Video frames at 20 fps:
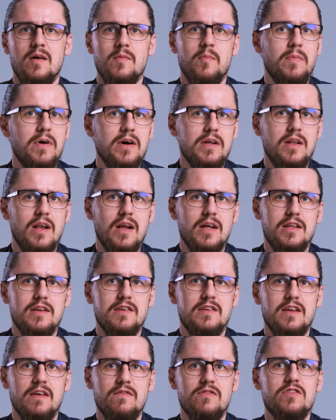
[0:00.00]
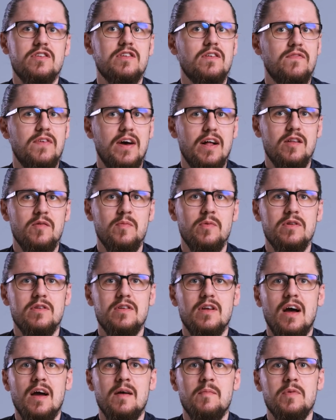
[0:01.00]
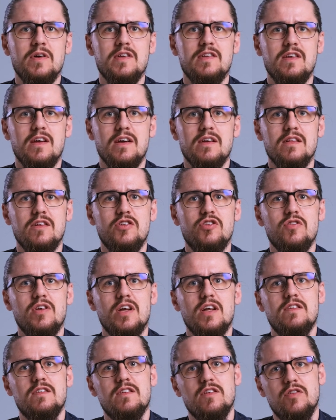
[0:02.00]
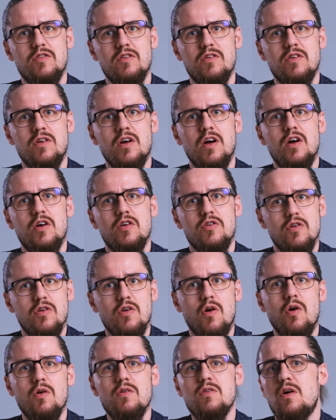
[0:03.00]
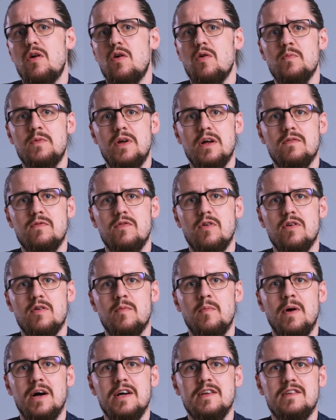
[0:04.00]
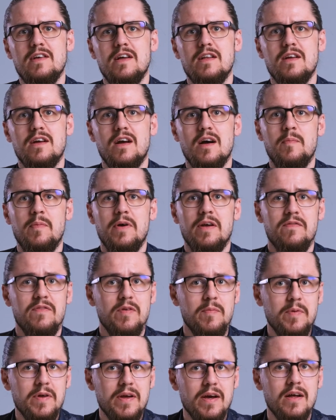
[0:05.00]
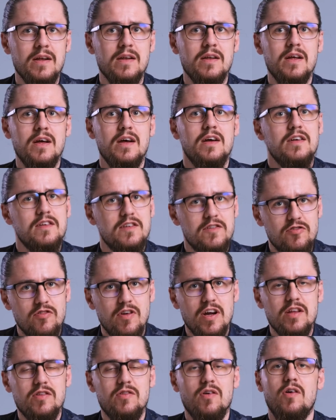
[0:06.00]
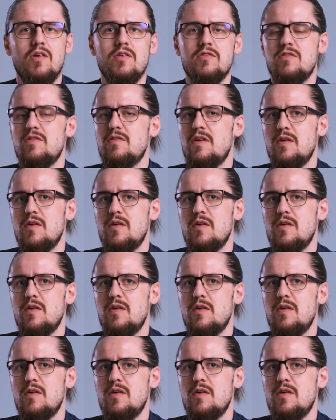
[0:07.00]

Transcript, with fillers: But let us save you some valuable time by saying that you can secure your whole home network by setting up a VPN straight on your